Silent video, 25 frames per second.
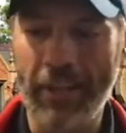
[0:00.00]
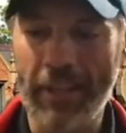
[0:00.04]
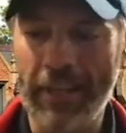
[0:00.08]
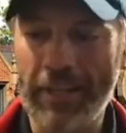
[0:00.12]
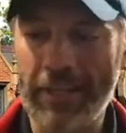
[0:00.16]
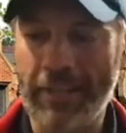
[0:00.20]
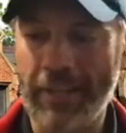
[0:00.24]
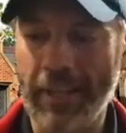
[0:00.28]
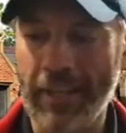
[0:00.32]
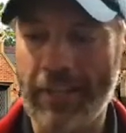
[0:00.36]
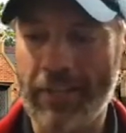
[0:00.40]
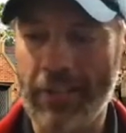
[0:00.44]

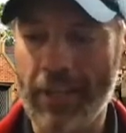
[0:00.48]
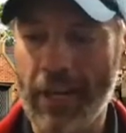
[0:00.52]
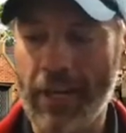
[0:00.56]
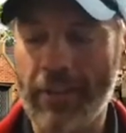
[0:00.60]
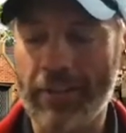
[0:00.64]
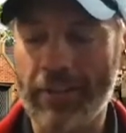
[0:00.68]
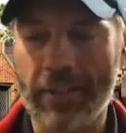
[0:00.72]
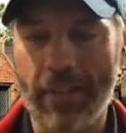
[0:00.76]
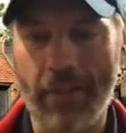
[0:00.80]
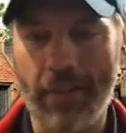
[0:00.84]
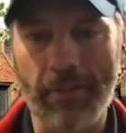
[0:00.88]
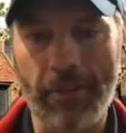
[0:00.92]
they
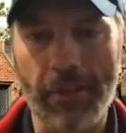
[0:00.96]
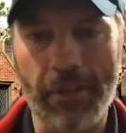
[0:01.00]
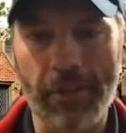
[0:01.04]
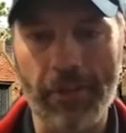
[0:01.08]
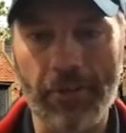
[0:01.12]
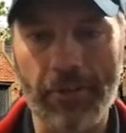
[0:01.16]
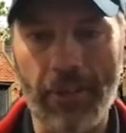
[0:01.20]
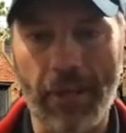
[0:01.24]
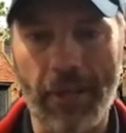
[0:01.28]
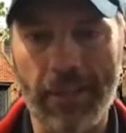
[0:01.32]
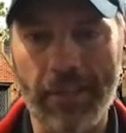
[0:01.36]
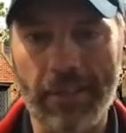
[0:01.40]
shared some of
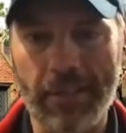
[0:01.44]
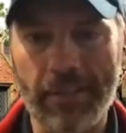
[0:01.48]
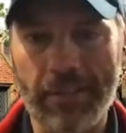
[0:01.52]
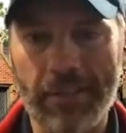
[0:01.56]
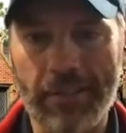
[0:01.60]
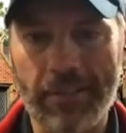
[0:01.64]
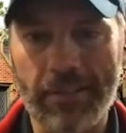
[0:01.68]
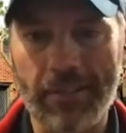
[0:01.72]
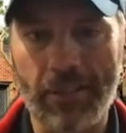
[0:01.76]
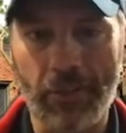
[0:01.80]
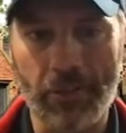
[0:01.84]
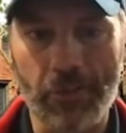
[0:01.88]
those on
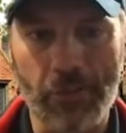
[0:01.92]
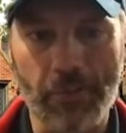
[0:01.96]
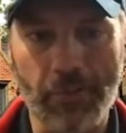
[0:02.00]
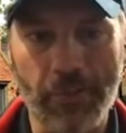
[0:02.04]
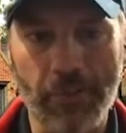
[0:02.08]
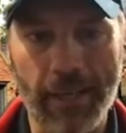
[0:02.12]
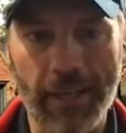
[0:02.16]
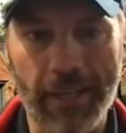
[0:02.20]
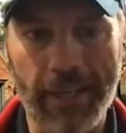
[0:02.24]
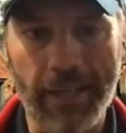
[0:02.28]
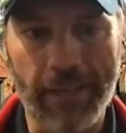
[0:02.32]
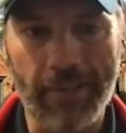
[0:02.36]
social
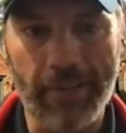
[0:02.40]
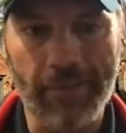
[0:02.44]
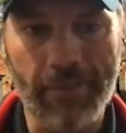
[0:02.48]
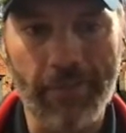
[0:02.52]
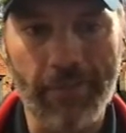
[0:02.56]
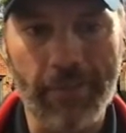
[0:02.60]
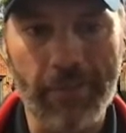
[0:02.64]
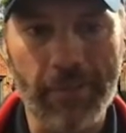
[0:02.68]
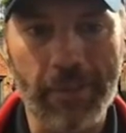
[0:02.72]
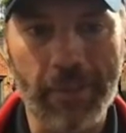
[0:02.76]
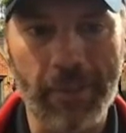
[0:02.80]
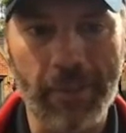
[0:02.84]
media
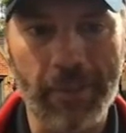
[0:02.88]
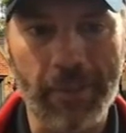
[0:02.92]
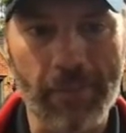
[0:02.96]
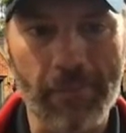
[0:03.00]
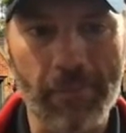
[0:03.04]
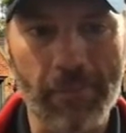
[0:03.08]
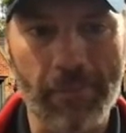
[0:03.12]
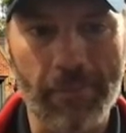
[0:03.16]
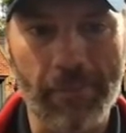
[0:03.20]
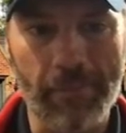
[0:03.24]
during the